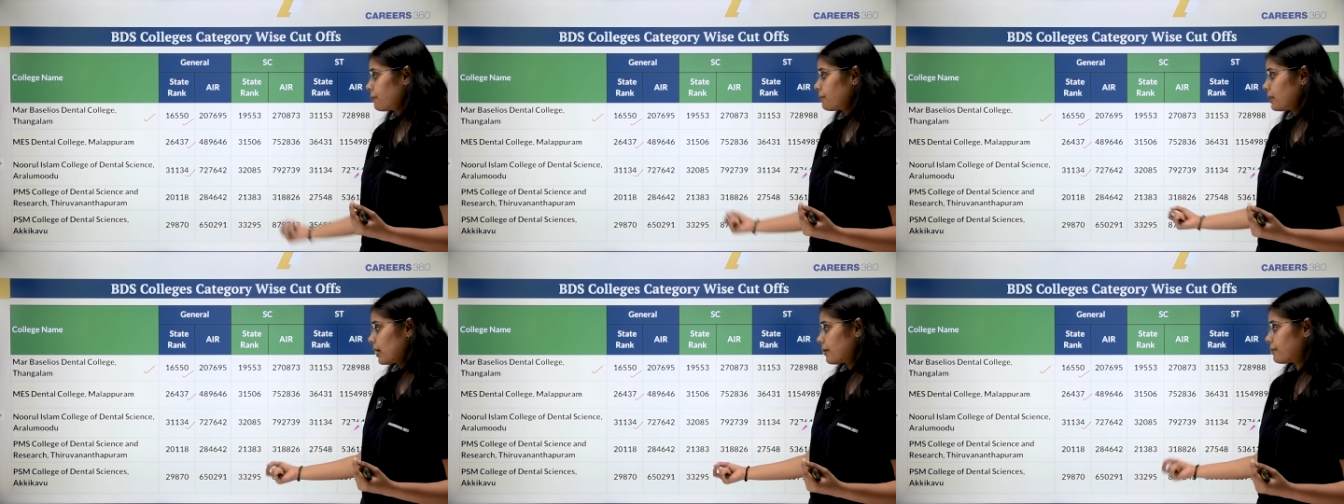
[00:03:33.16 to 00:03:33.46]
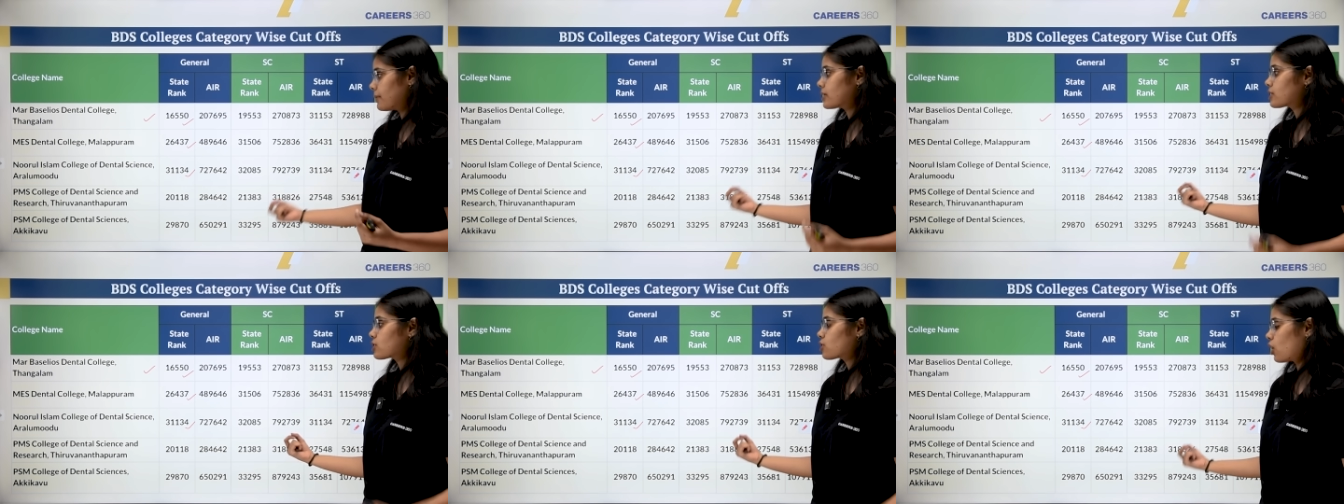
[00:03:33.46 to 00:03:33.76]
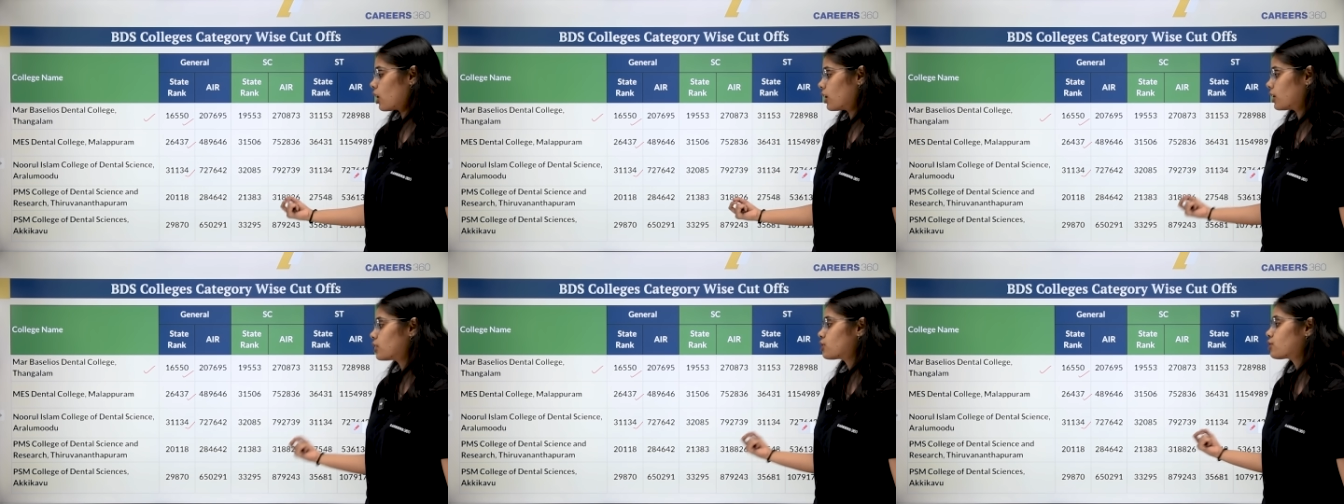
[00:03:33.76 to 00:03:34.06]
PMS
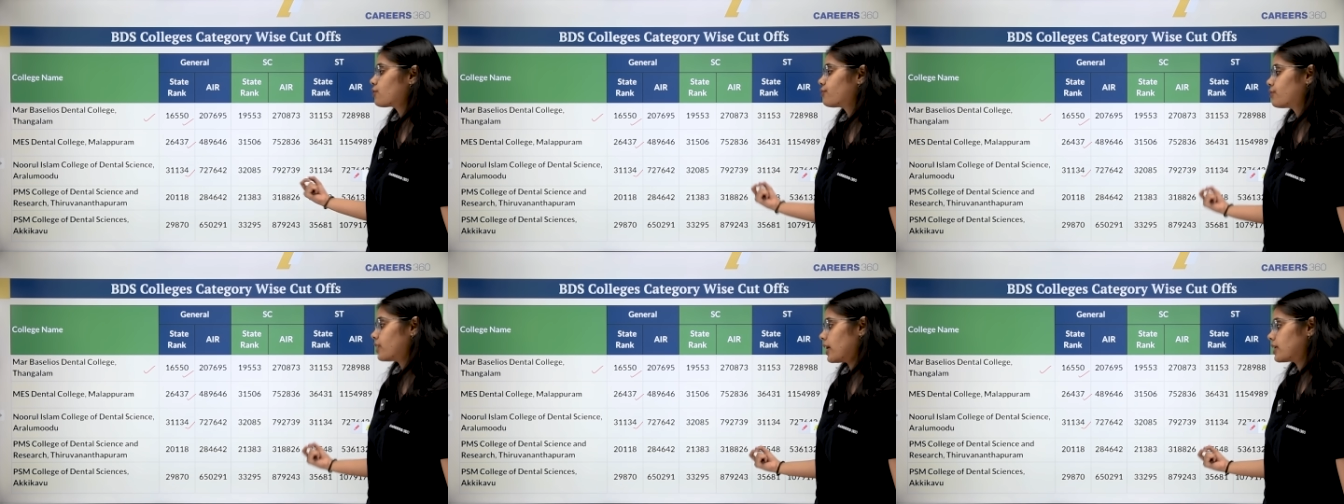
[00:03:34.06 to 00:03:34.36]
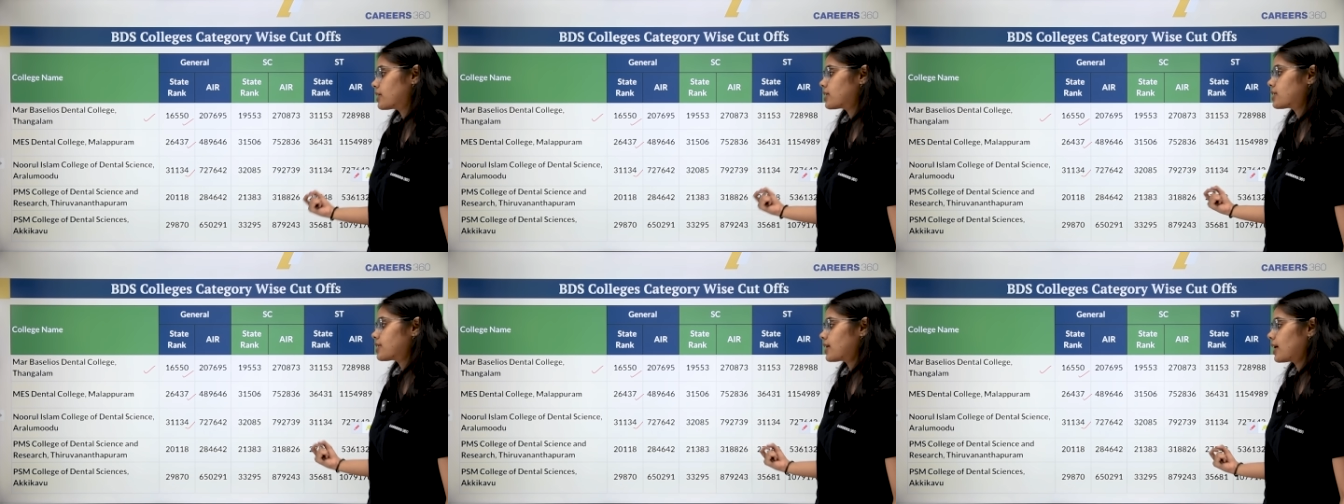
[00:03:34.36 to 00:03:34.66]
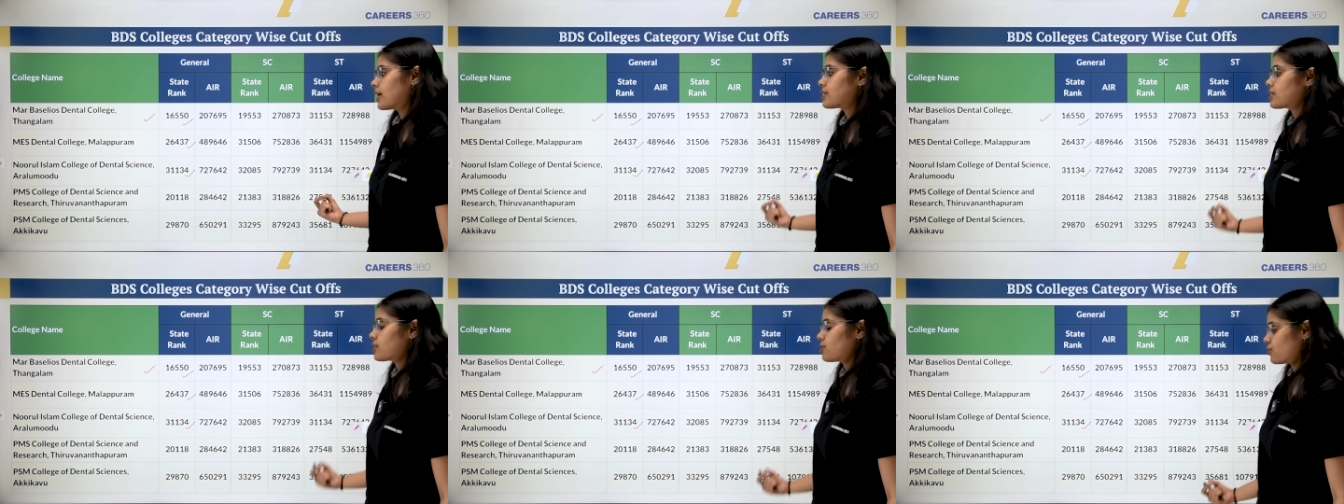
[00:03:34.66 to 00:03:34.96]
College of Dental
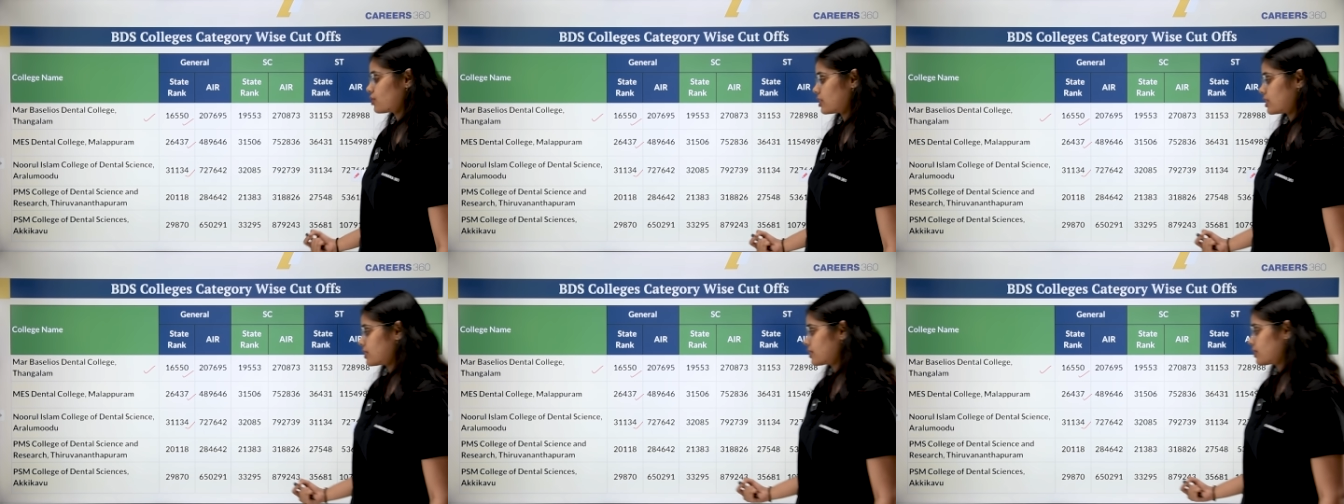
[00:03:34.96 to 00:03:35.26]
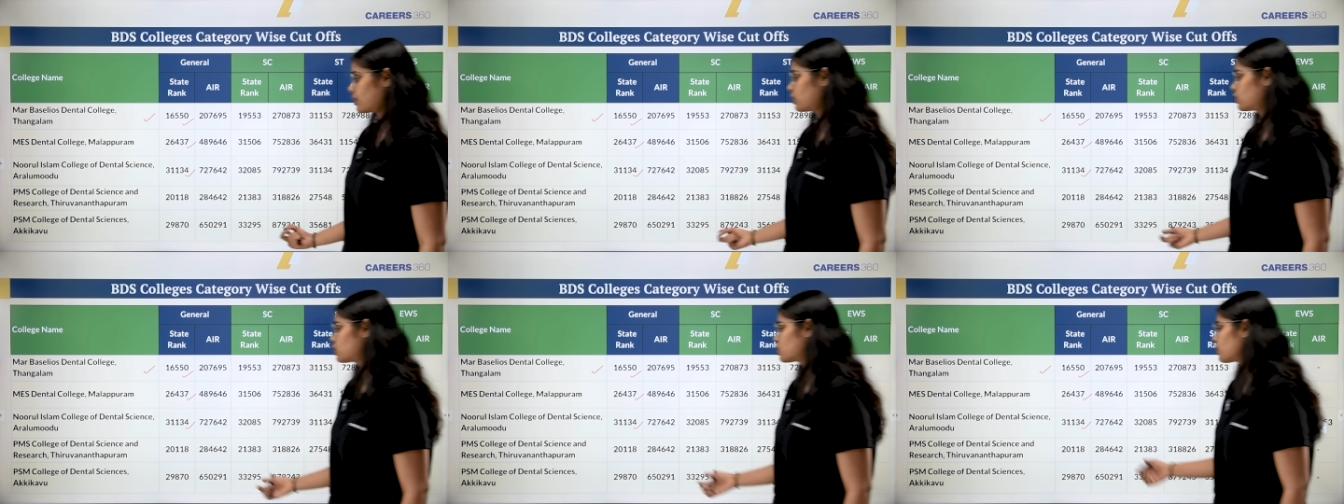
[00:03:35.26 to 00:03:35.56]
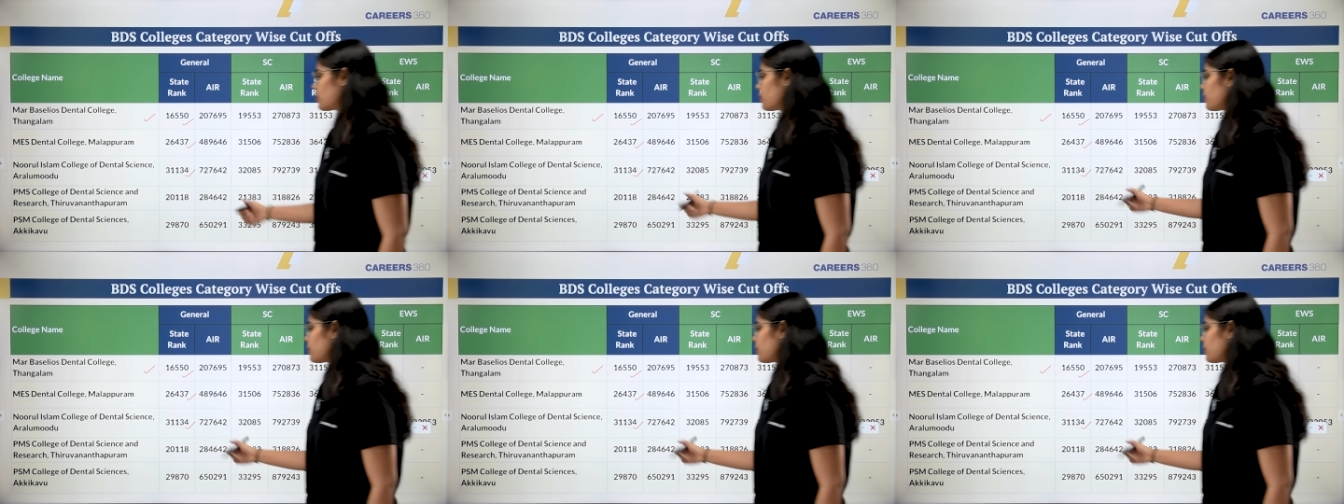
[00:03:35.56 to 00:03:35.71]
Science and Research